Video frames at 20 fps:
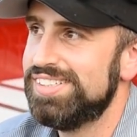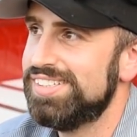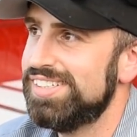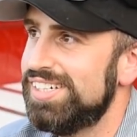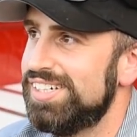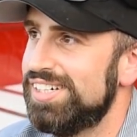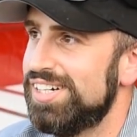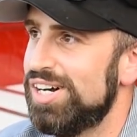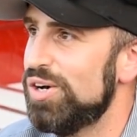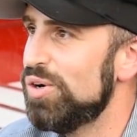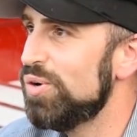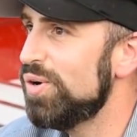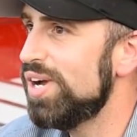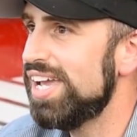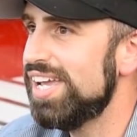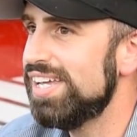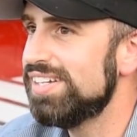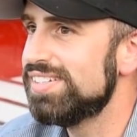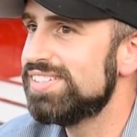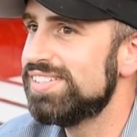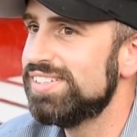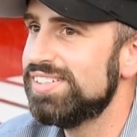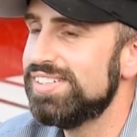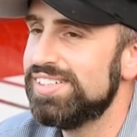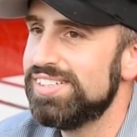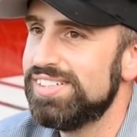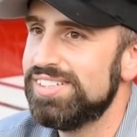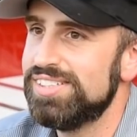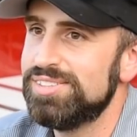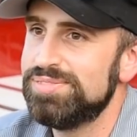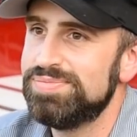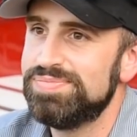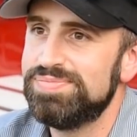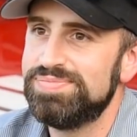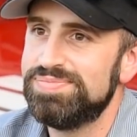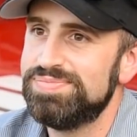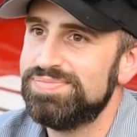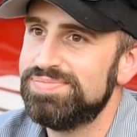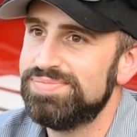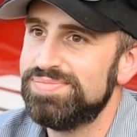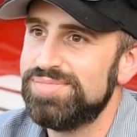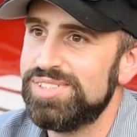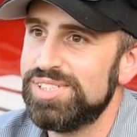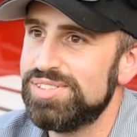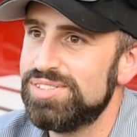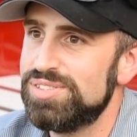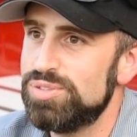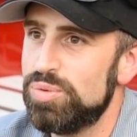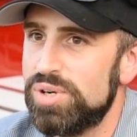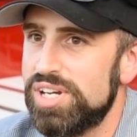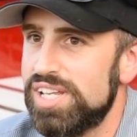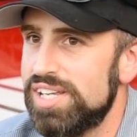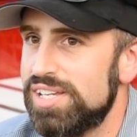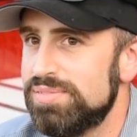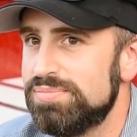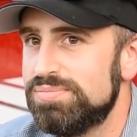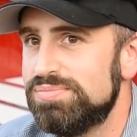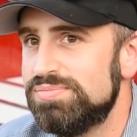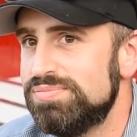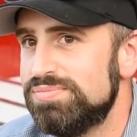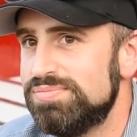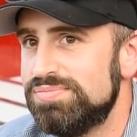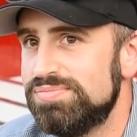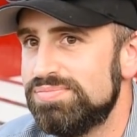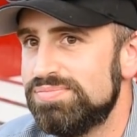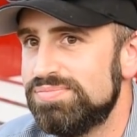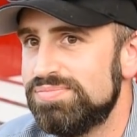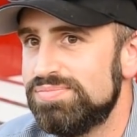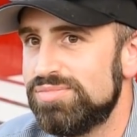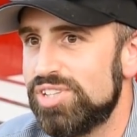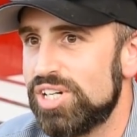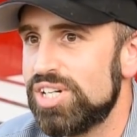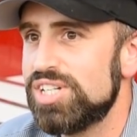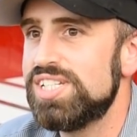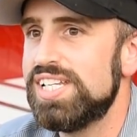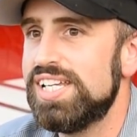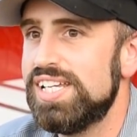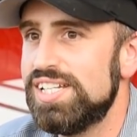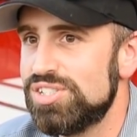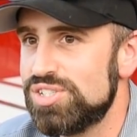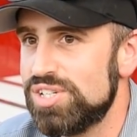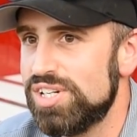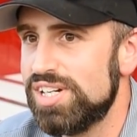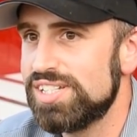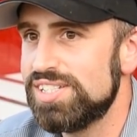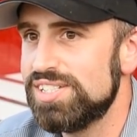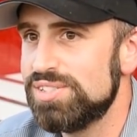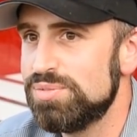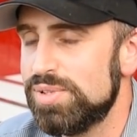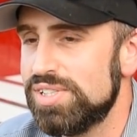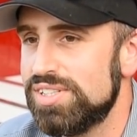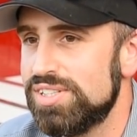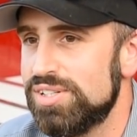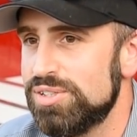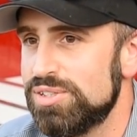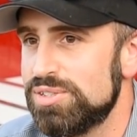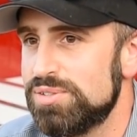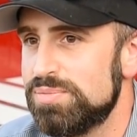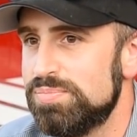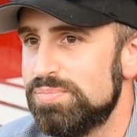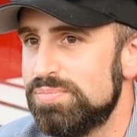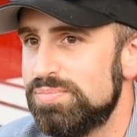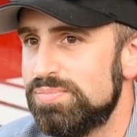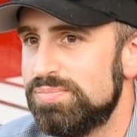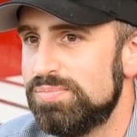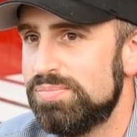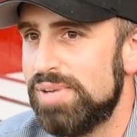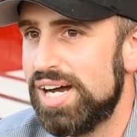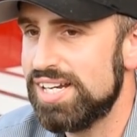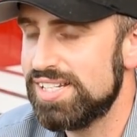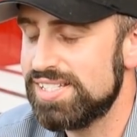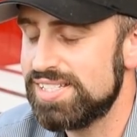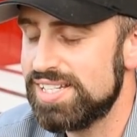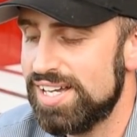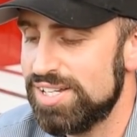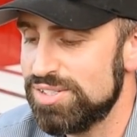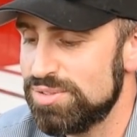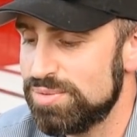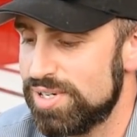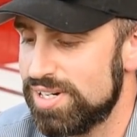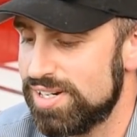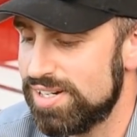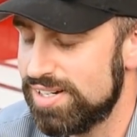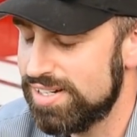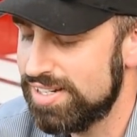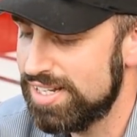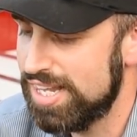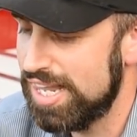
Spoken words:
08 to 2013 trucks is what those body styles were.